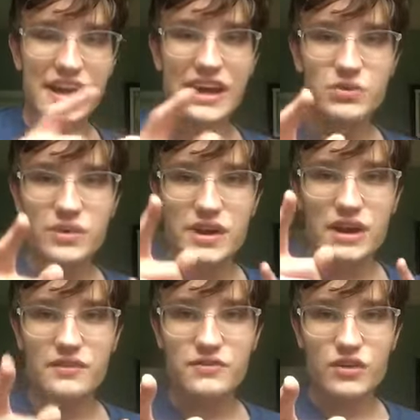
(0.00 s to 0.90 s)
and we
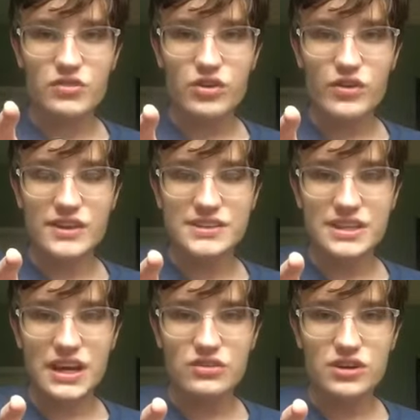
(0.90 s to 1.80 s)
got front row on
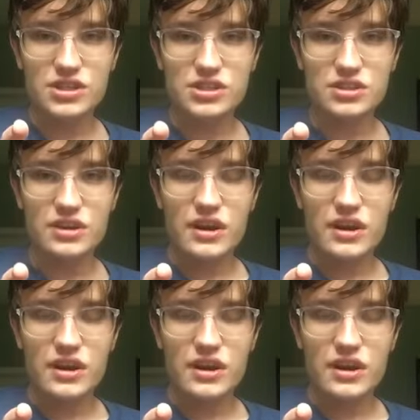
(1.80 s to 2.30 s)
Sky Rush,